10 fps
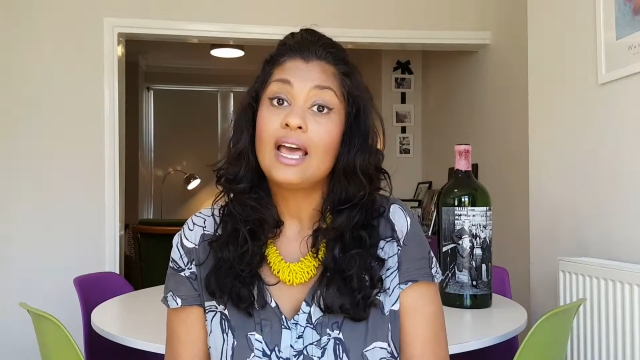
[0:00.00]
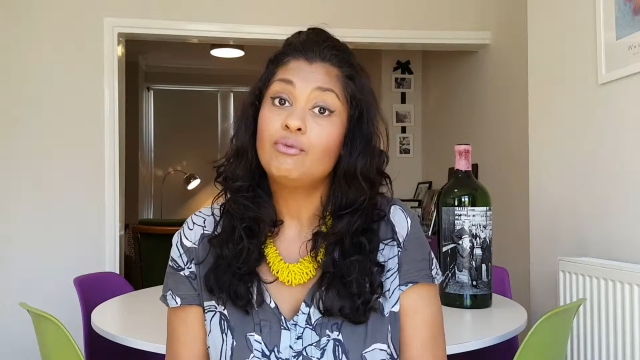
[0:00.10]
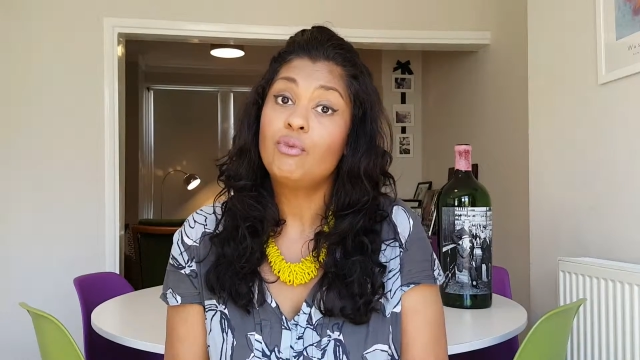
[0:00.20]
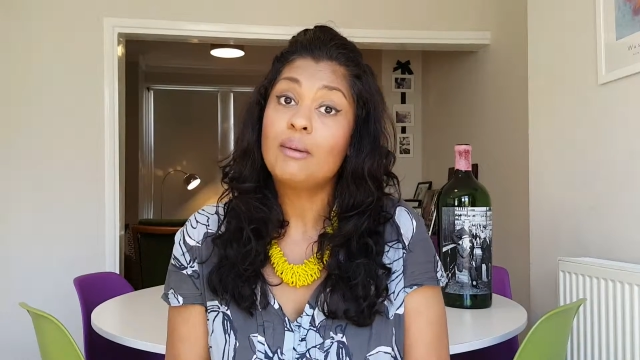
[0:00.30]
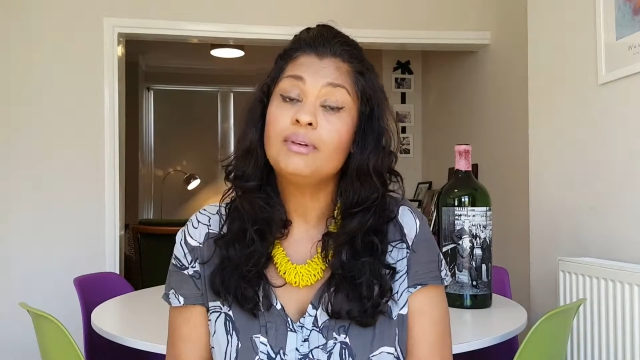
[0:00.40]

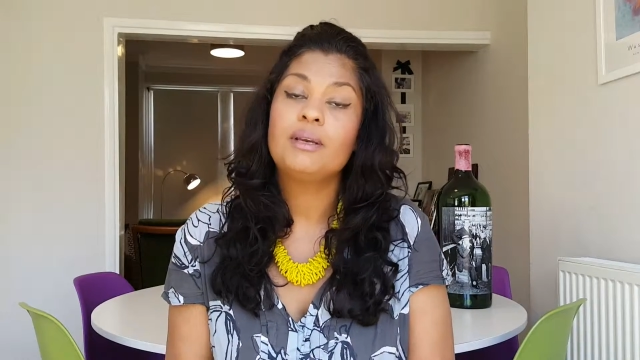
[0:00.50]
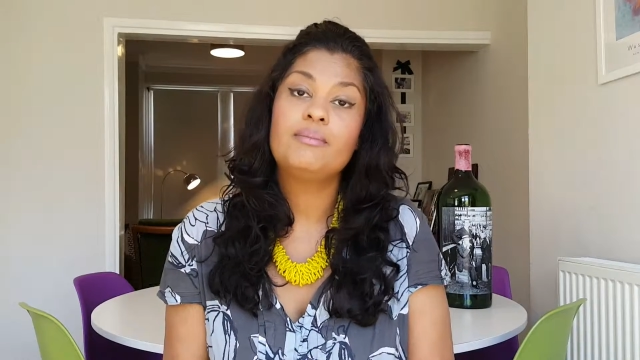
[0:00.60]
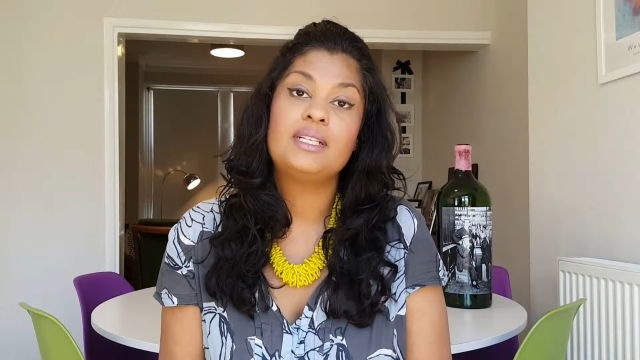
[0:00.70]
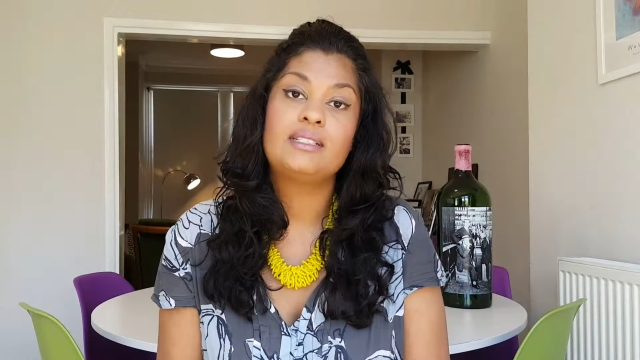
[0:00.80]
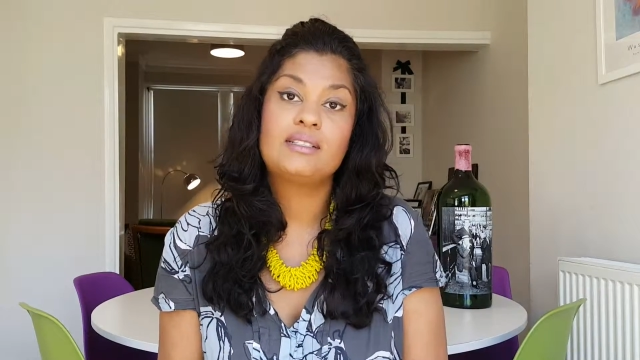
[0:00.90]
And rum
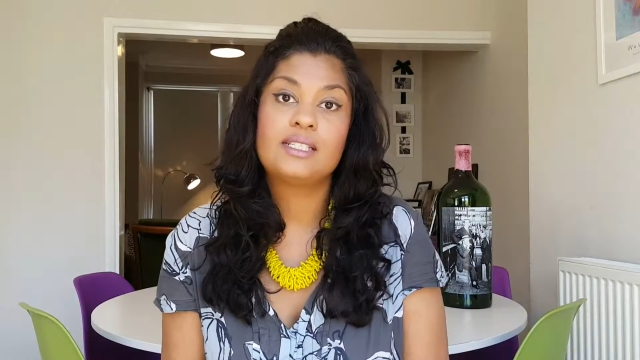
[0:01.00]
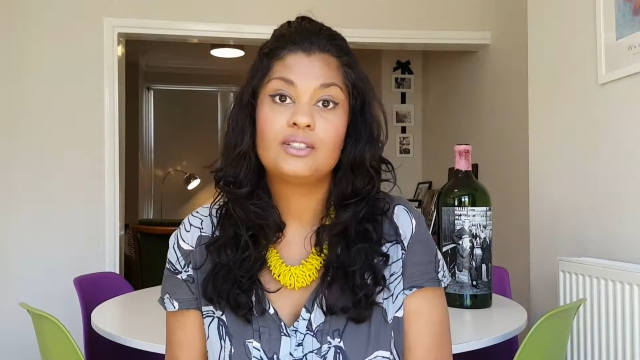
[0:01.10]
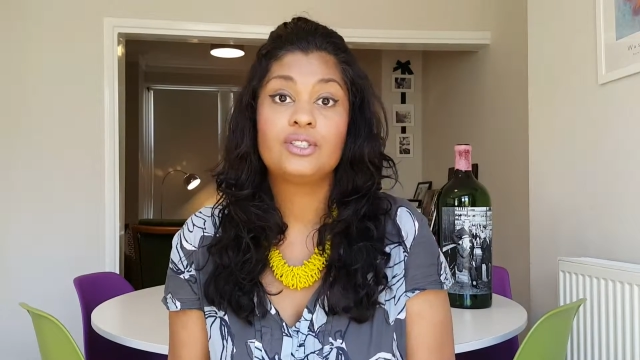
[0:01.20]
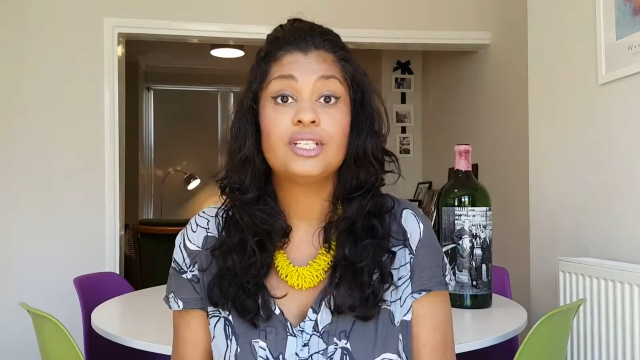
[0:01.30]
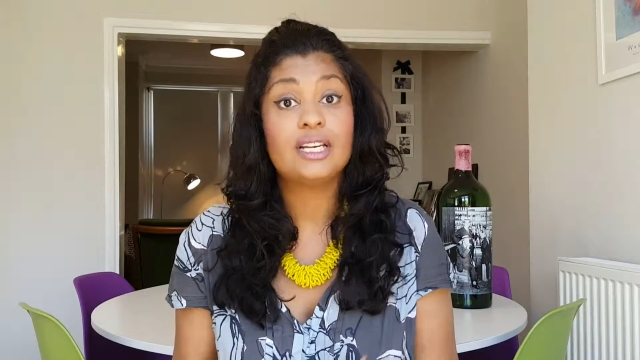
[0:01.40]
can be
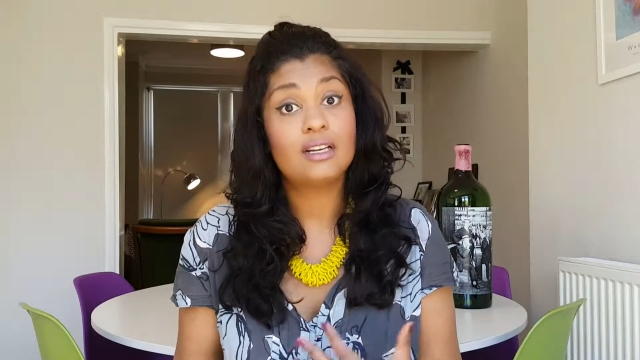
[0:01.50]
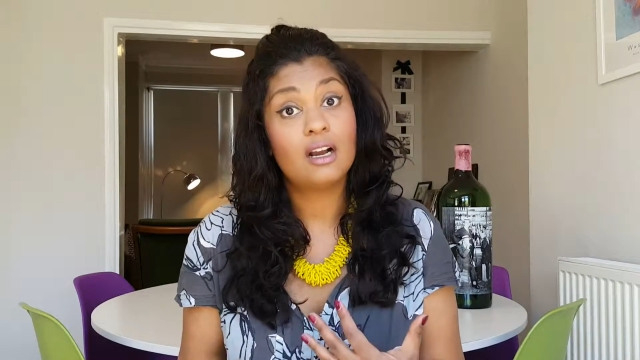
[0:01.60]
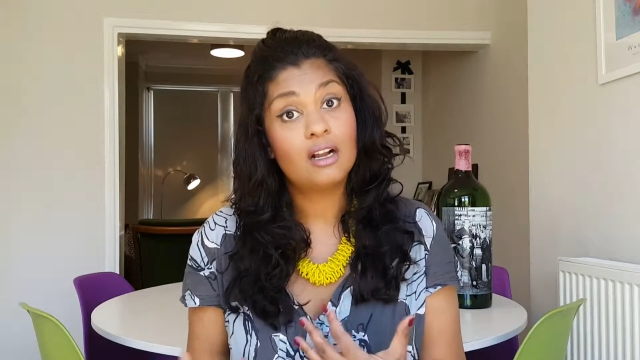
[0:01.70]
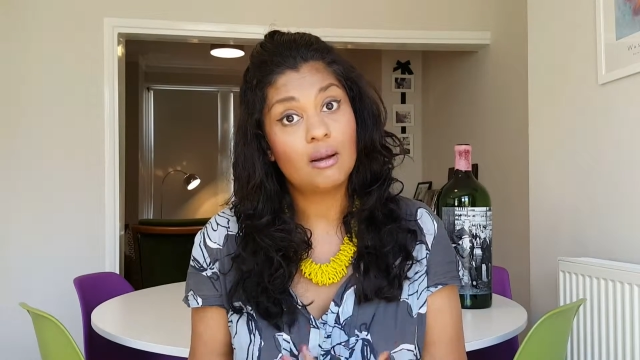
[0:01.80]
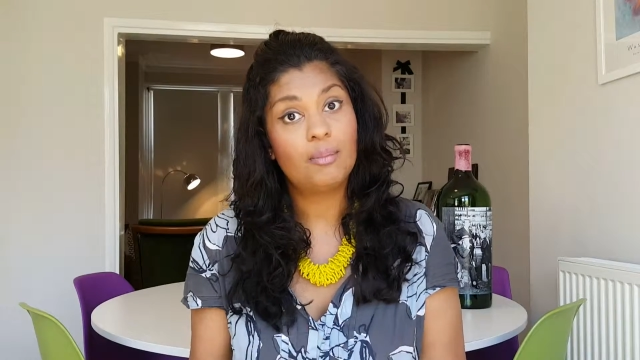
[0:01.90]
distilled in
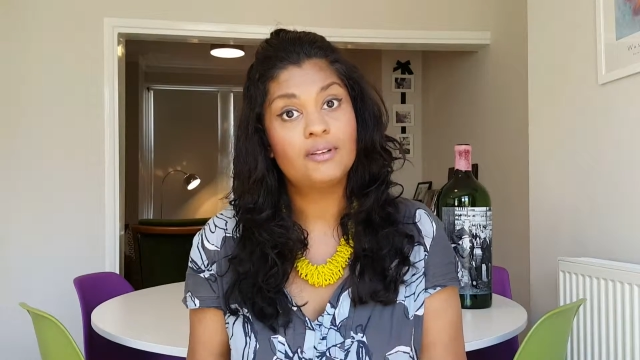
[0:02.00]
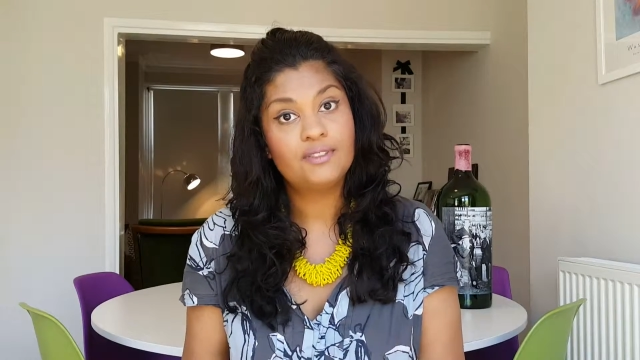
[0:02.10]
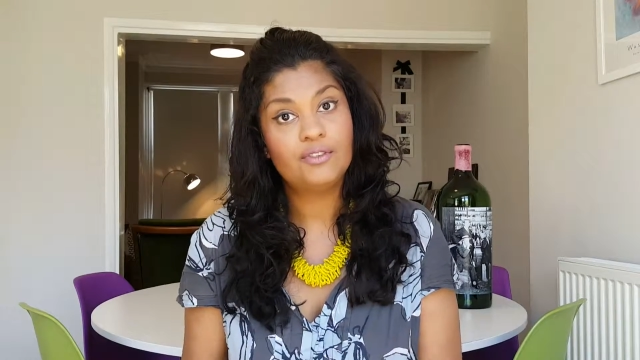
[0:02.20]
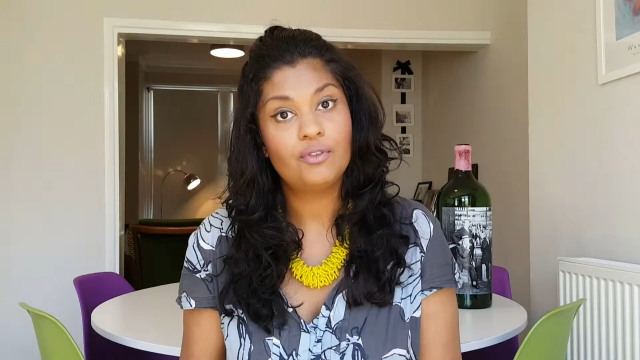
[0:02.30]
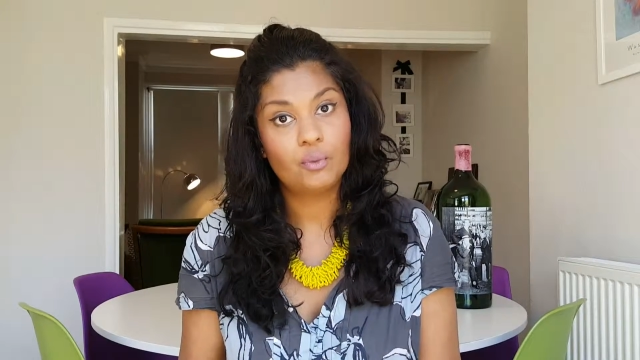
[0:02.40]
a couple
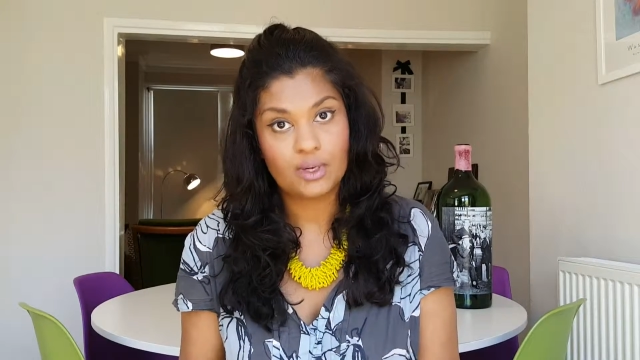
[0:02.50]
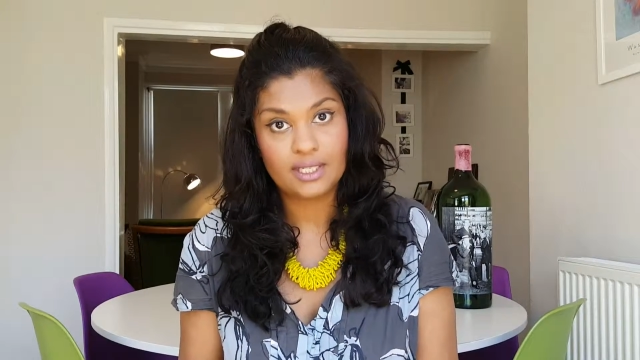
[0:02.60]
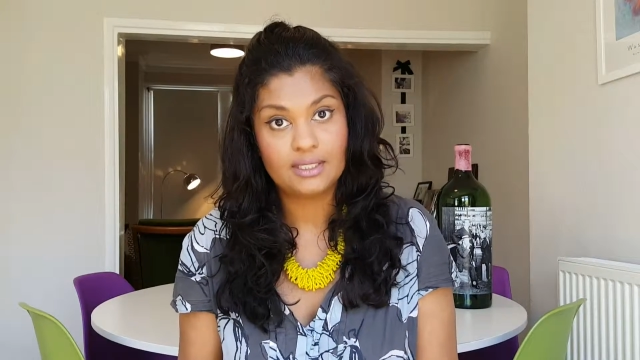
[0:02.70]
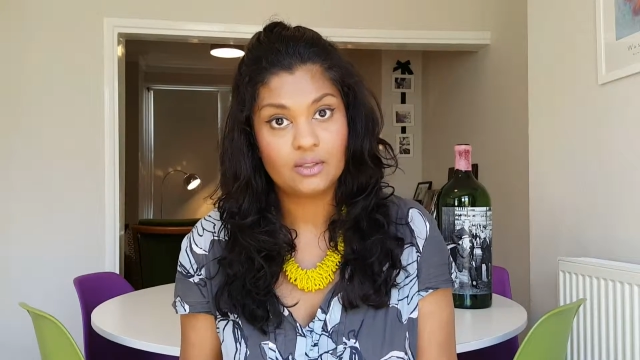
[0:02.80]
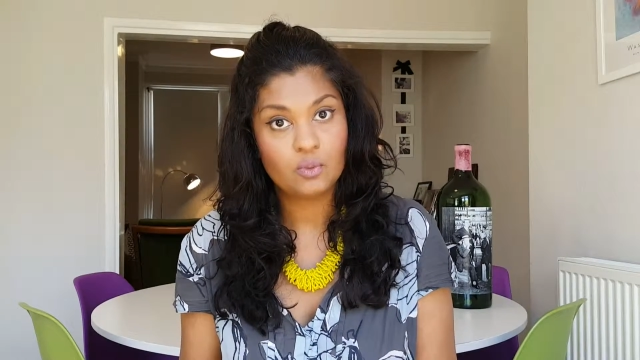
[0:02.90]
of different
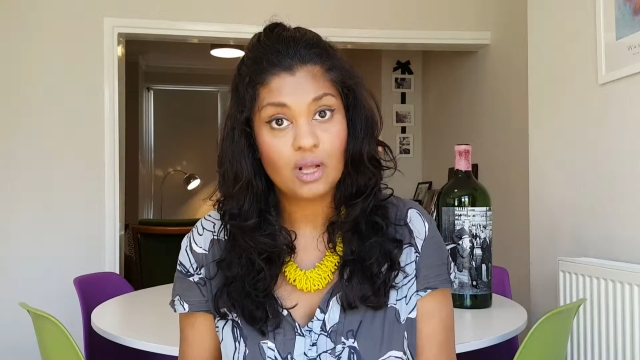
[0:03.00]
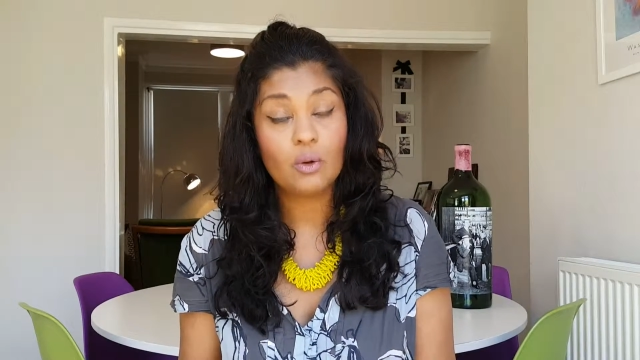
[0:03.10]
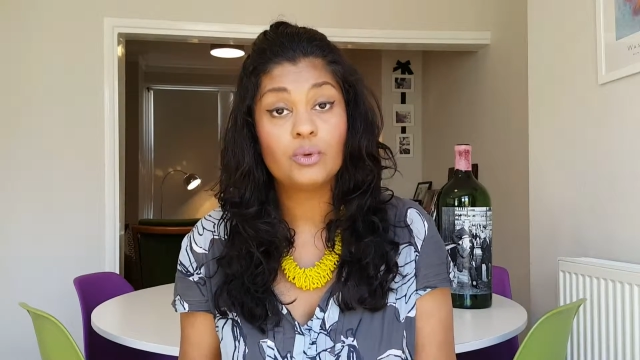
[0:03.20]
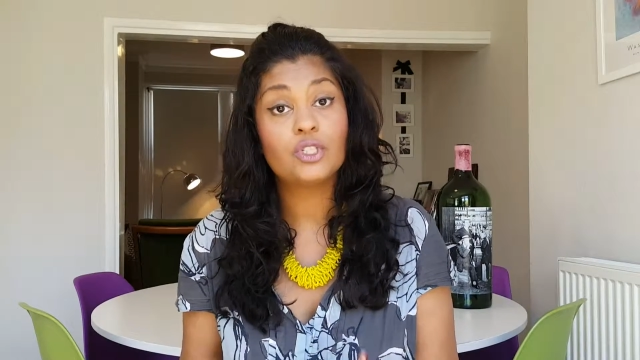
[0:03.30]
ways as well,